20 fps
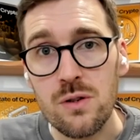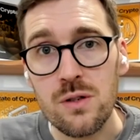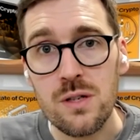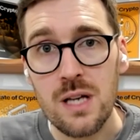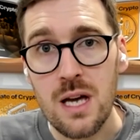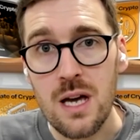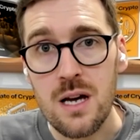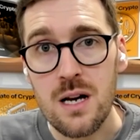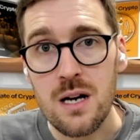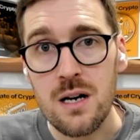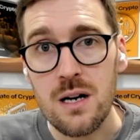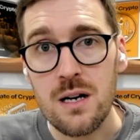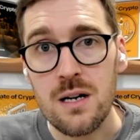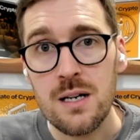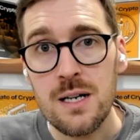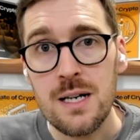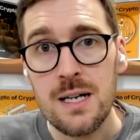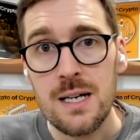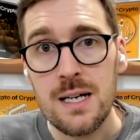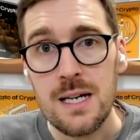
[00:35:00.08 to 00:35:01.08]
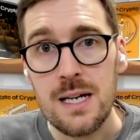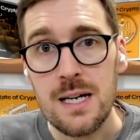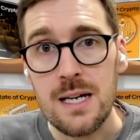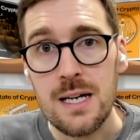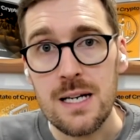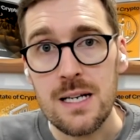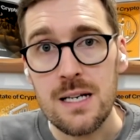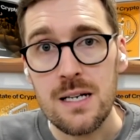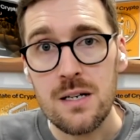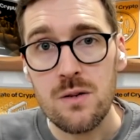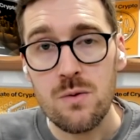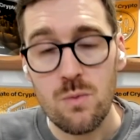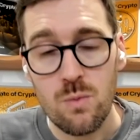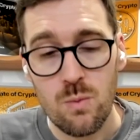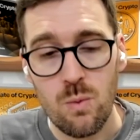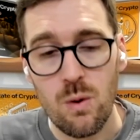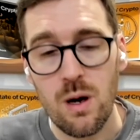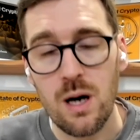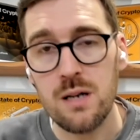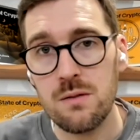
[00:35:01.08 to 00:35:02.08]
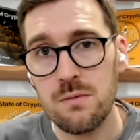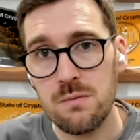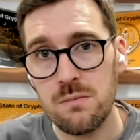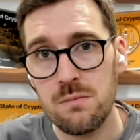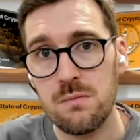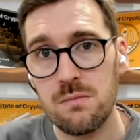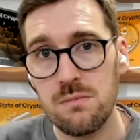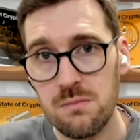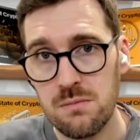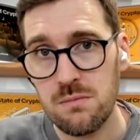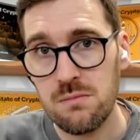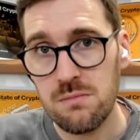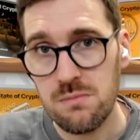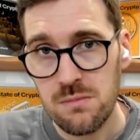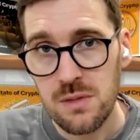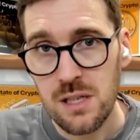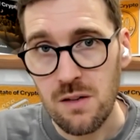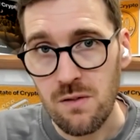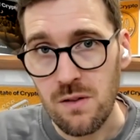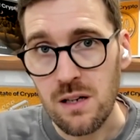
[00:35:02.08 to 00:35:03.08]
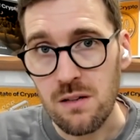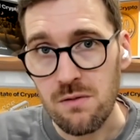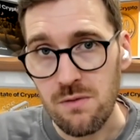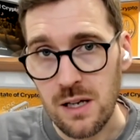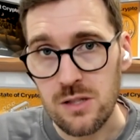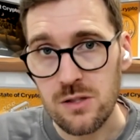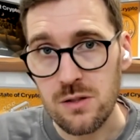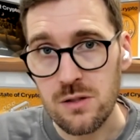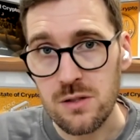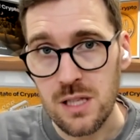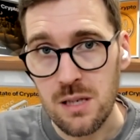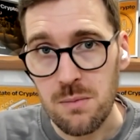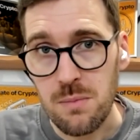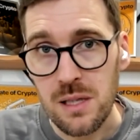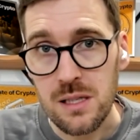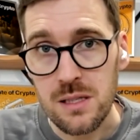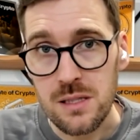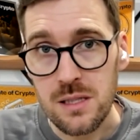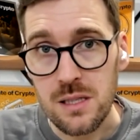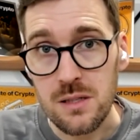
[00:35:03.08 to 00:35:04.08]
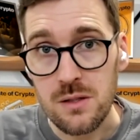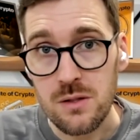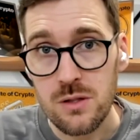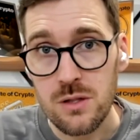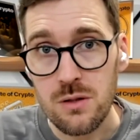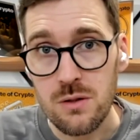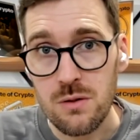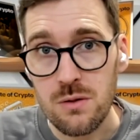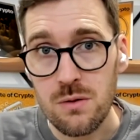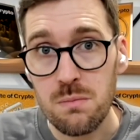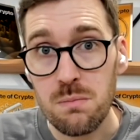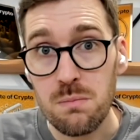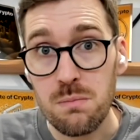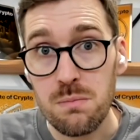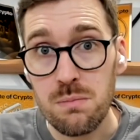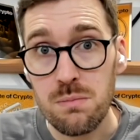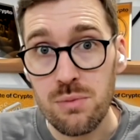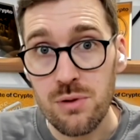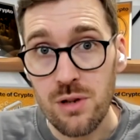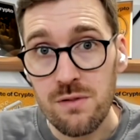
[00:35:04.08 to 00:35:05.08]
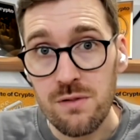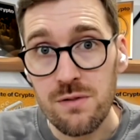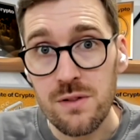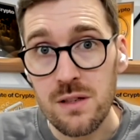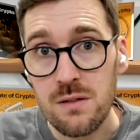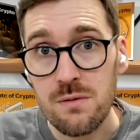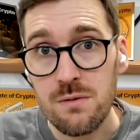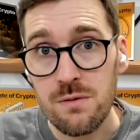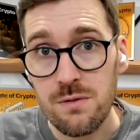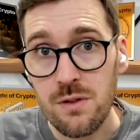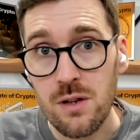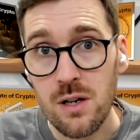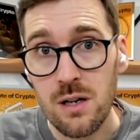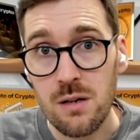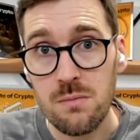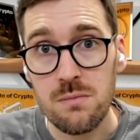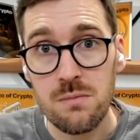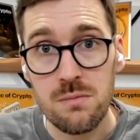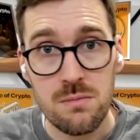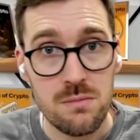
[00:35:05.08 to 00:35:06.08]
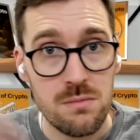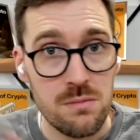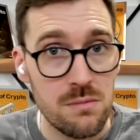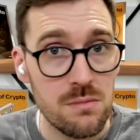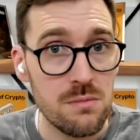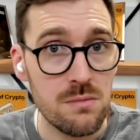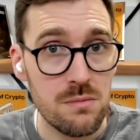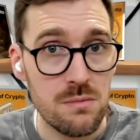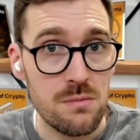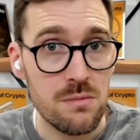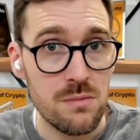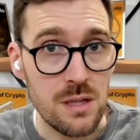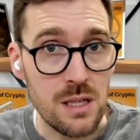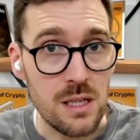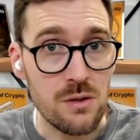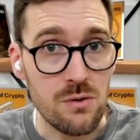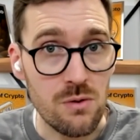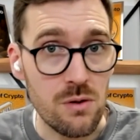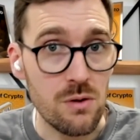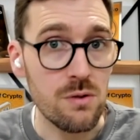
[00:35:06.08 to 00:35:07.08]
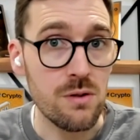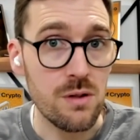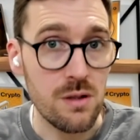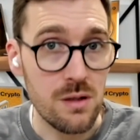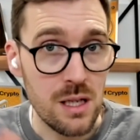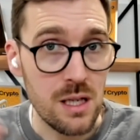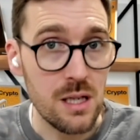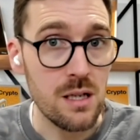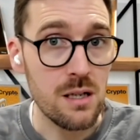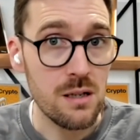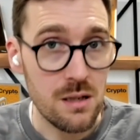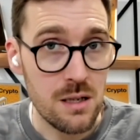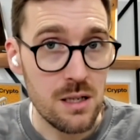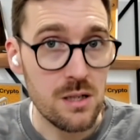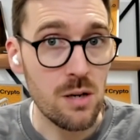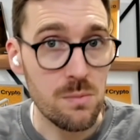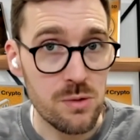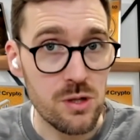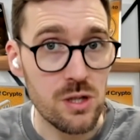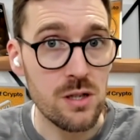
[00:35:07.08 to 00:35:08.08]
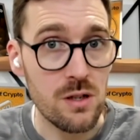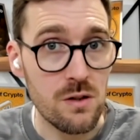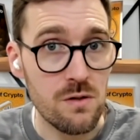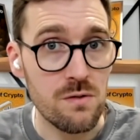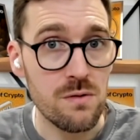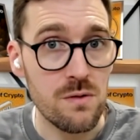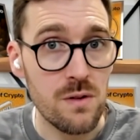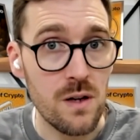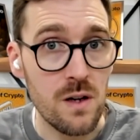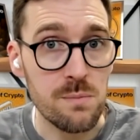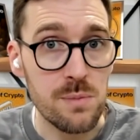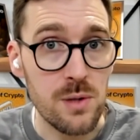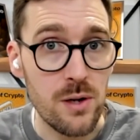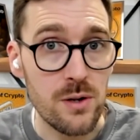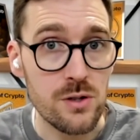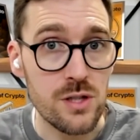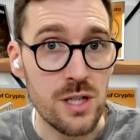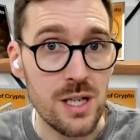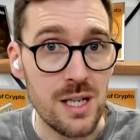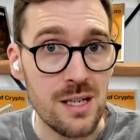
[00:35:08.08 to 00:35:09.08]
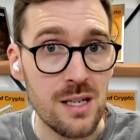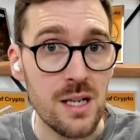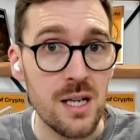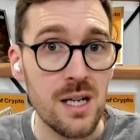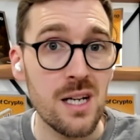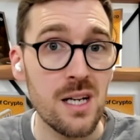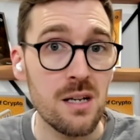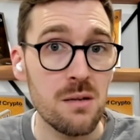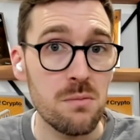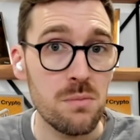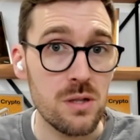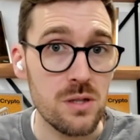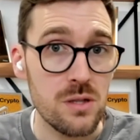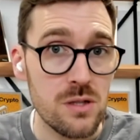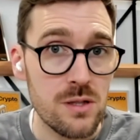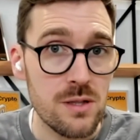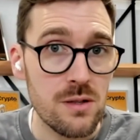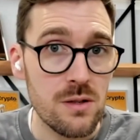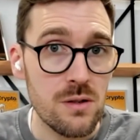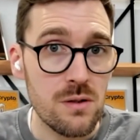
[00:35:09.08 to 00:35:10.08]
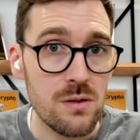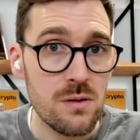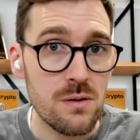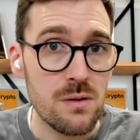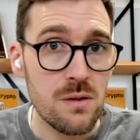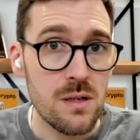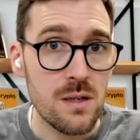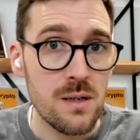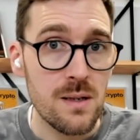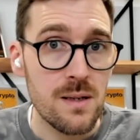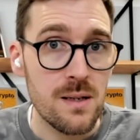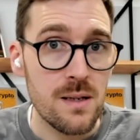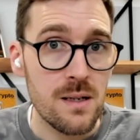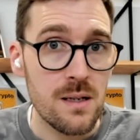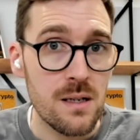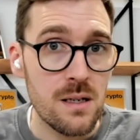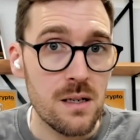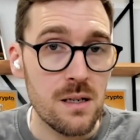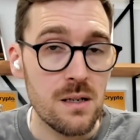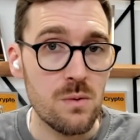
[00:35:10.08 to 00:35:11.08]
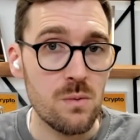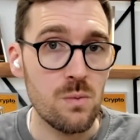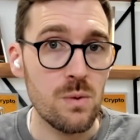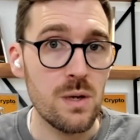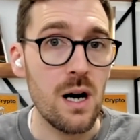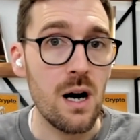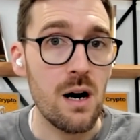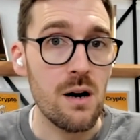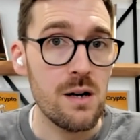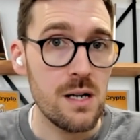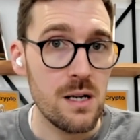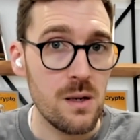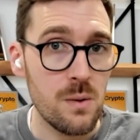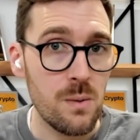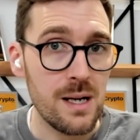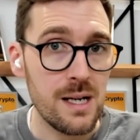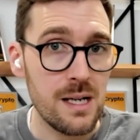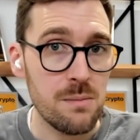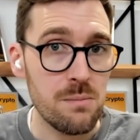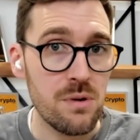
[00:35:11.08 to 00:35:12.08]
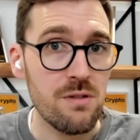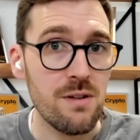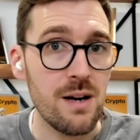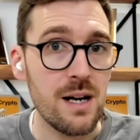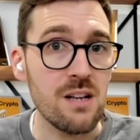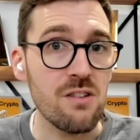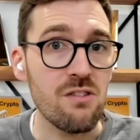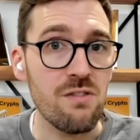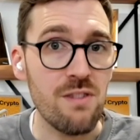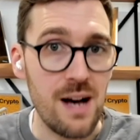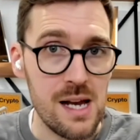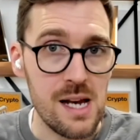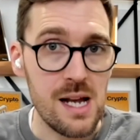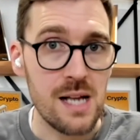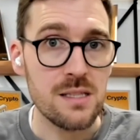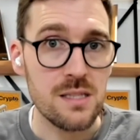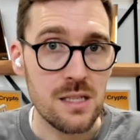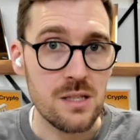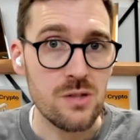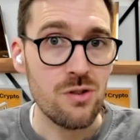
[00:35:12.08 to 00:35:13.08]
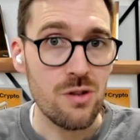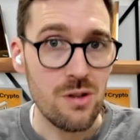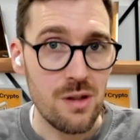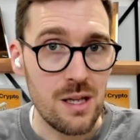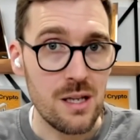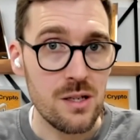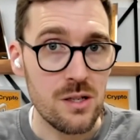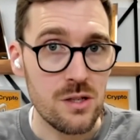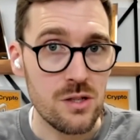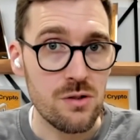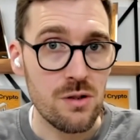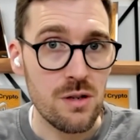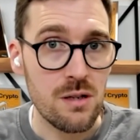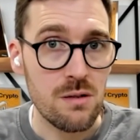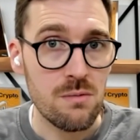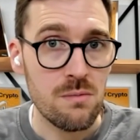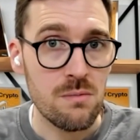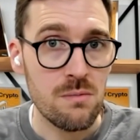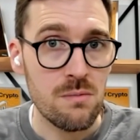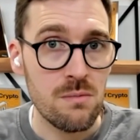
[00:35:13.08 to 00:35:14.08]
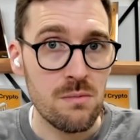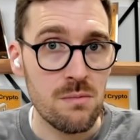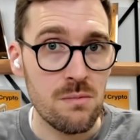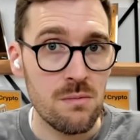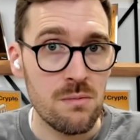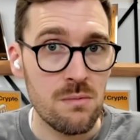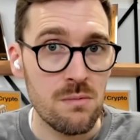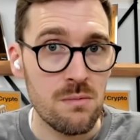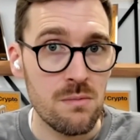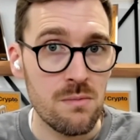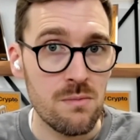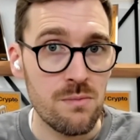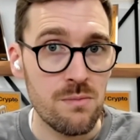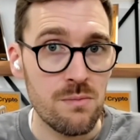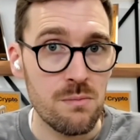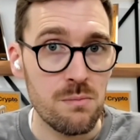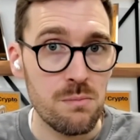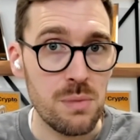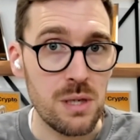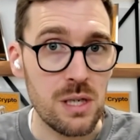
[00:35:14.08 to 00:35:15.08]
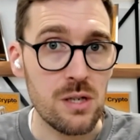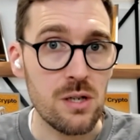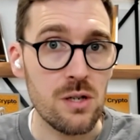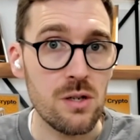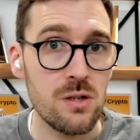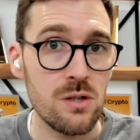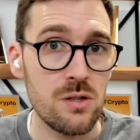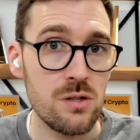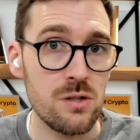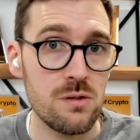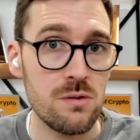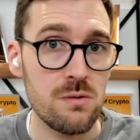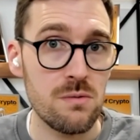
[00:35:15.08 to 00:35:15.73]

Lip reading: here in one, giving investors the ability to profit from the growth and the adoption of blockchain, but two, we are in a way providing financing to the industry because